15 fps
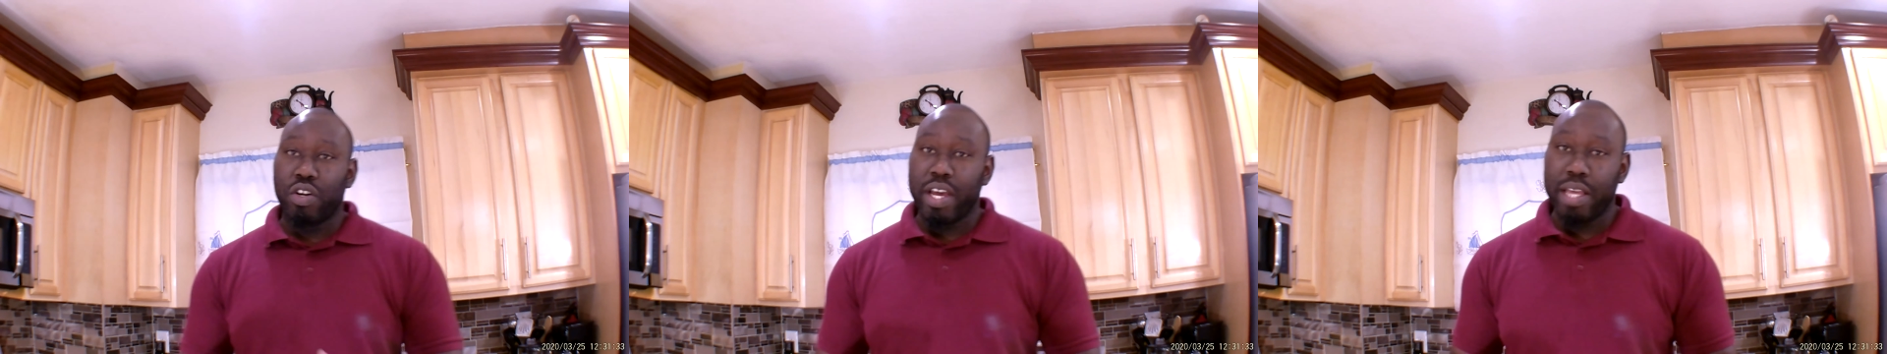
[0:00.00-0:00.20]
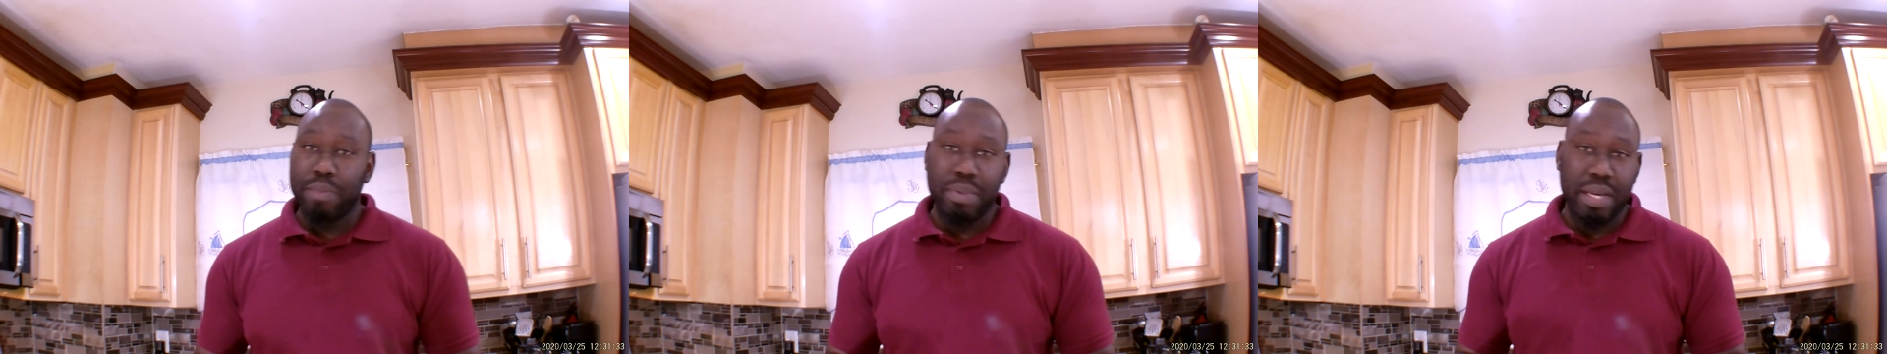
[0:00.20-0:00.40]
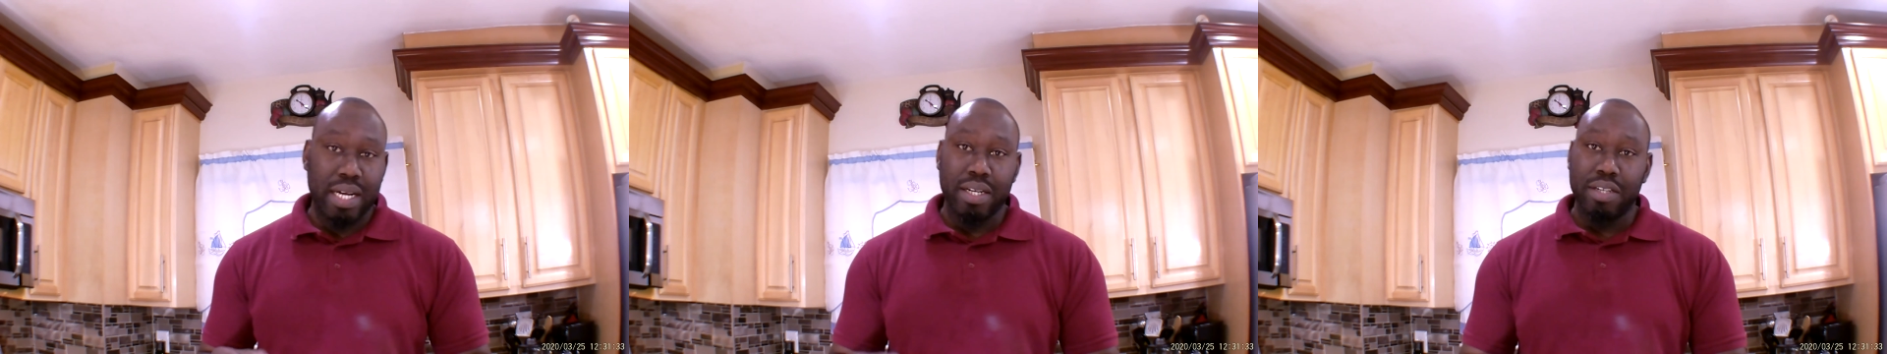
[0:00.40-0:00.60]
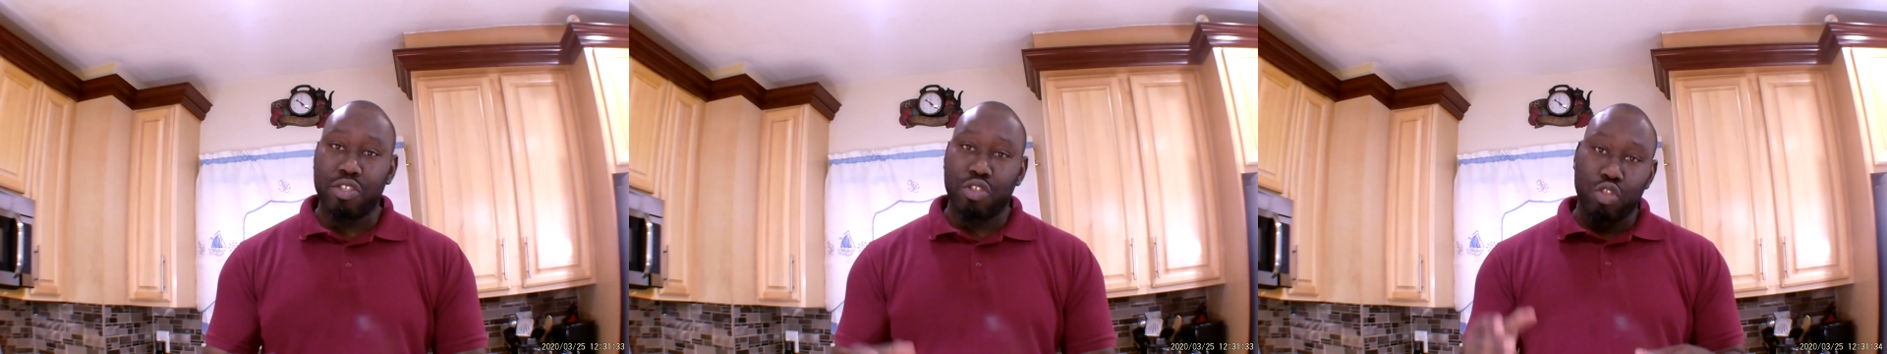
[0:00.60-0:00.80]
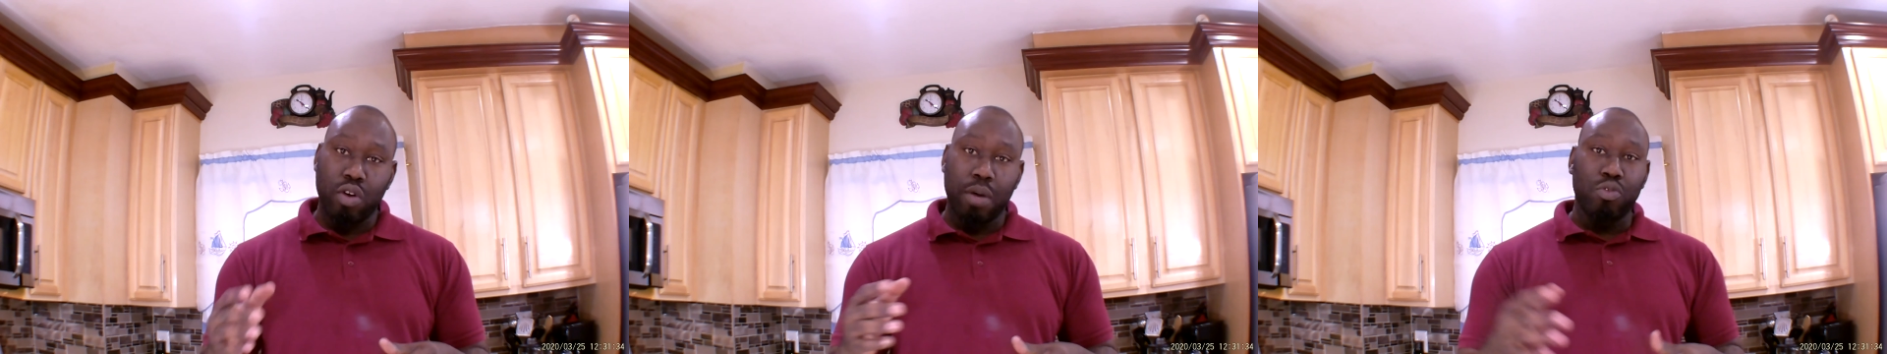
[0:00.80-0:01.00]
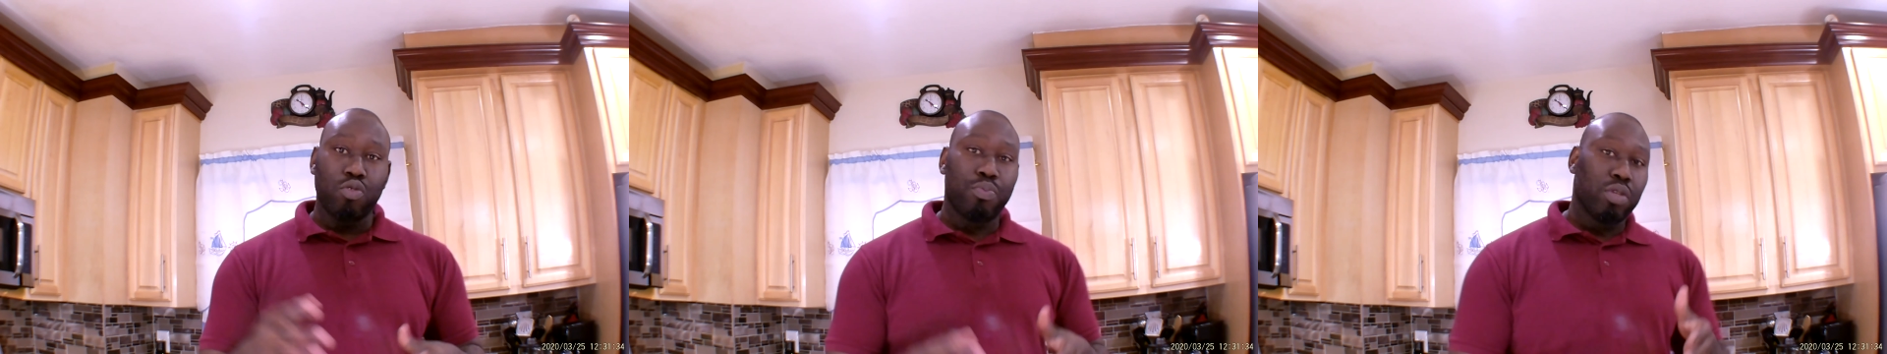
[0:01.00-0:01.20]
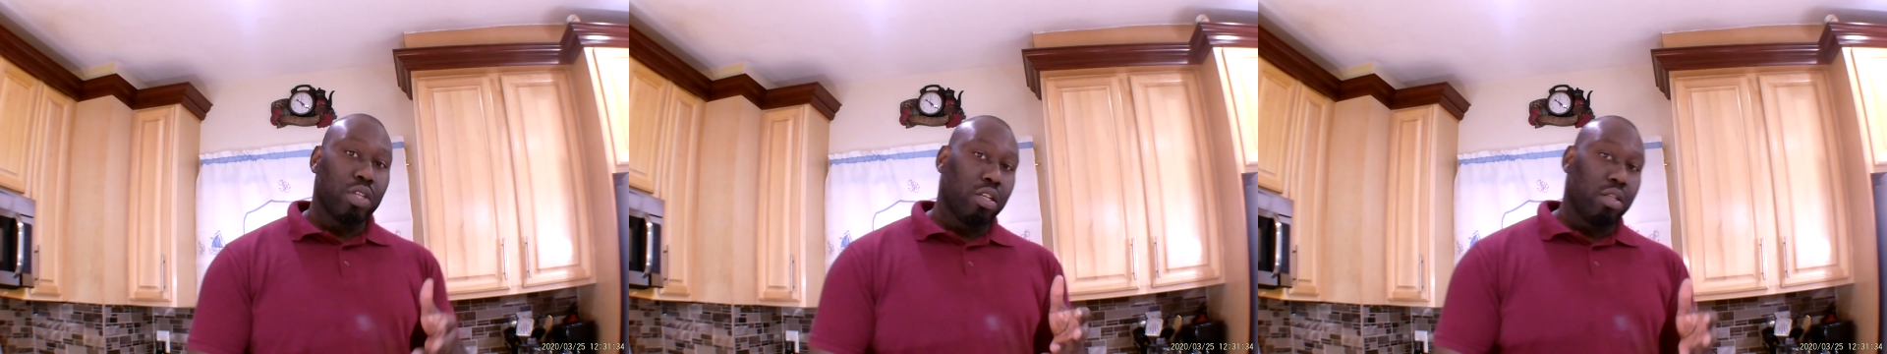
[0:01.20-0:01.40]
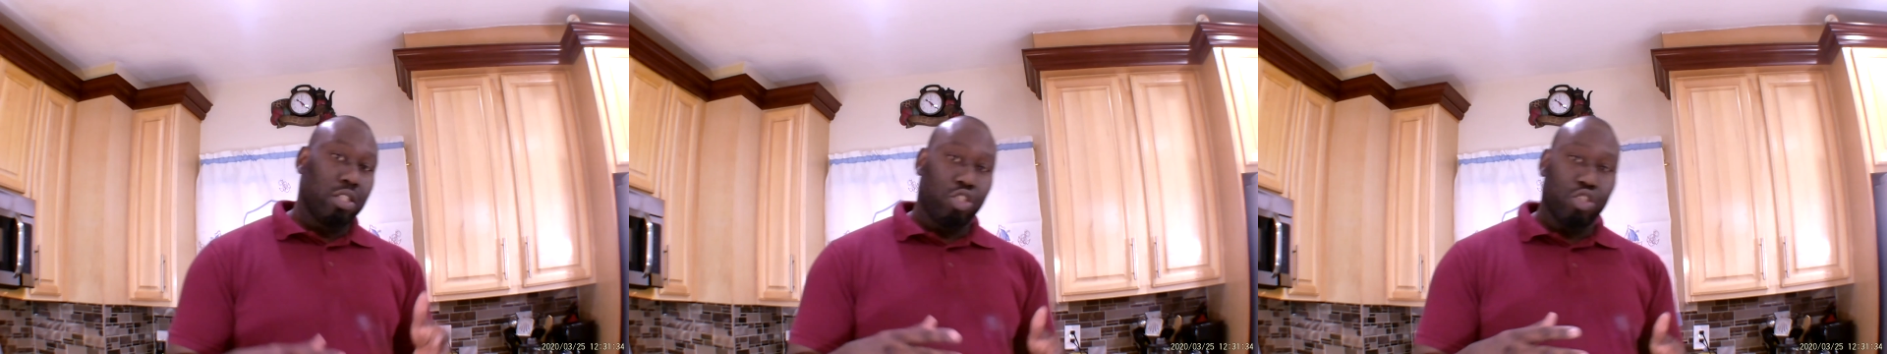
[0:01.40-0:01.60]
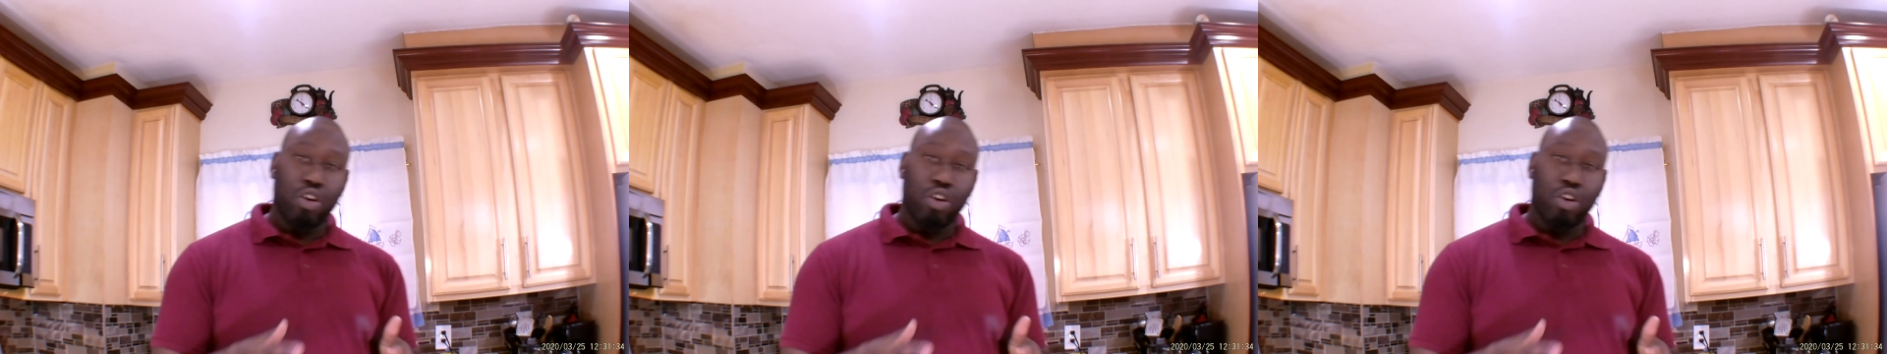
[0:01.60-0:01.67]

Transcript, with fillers: your hand because you don't have to put a